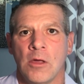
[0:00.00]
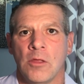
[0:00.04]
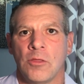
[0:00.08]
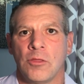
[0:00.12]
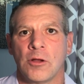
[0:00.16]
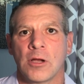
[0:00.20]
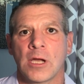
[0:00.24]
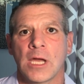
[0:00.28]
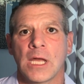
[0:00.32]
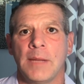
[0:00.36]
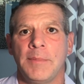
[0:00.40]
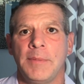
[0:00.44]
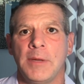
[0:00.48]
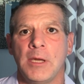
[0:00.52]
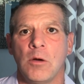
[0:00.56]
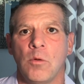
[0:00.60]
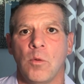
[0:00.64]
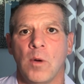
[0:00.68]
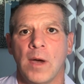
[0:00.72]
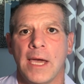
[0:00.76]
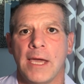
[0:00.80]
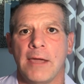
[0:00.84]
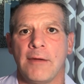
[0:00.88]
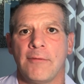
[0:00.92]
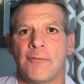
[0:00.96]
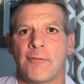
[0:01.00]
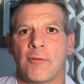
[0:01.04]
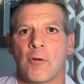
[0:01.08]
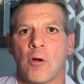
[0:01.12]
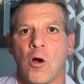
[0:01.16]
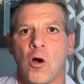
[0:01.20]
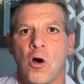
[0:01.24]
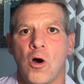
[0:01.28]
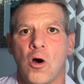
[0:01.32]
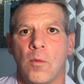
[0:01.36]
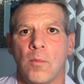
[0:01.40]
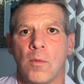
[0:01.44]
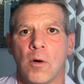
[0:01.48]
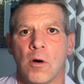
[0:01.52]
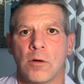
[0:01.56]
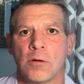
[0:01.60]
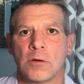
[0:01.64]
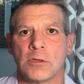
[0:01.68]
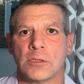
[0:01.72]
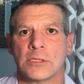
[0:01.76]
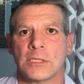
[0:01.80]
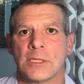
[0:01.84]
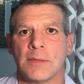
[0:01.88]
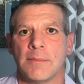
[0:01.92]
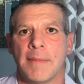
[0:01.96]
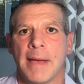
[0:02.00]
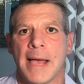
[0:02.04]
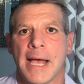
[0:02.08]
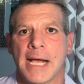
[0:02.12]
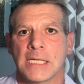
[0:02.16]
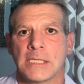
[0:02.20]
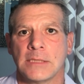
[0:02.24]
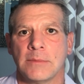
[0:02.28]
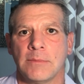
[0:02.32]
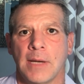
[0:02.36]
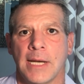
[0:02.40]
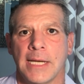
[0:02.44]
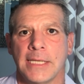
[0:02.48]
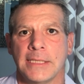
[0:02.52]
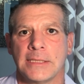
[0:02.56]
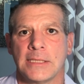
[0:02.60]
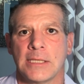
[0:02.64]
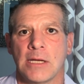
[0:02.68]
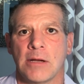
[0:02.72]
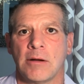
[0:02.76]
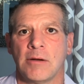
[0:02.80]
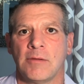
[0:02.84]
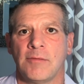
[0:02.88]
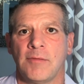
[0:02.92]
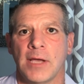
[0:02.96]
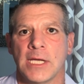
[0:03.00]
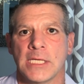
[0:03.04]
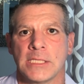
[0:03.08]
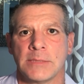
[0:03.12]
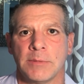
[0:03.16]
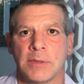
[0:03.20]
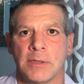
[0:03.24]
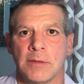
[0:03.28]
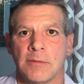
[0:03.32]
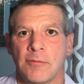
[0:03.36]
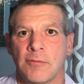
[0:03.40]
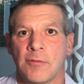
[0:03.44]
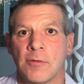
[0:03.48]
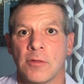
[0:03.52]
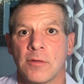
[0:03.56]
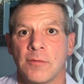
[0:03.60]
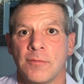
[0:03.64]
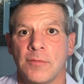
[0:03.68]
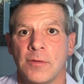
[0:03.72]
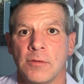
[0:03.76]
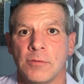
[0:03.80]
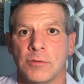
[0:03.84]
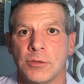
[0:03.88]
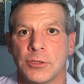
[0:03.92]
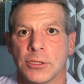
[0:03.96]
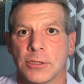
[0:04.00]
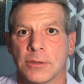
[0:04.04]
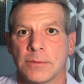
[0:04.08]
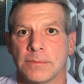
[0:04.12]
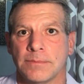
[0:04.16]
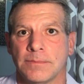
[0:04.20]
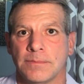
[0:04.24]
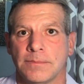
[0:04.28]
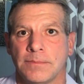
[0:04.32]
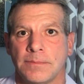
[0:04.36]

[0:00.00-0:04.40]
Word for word: They're going to be a way for homeowners to maximize their investment for the future.